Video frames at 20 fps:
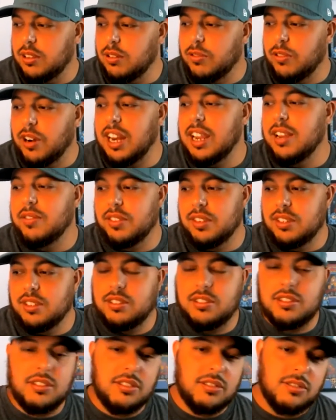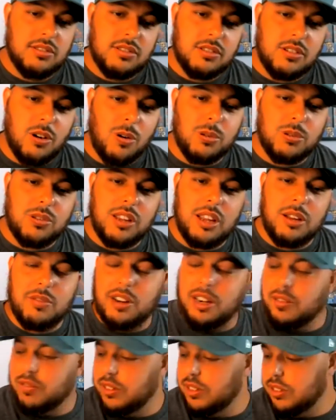the Ravens. Colts at
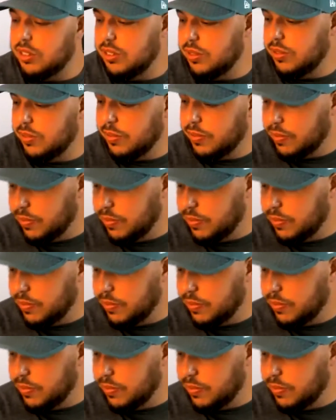Ravens.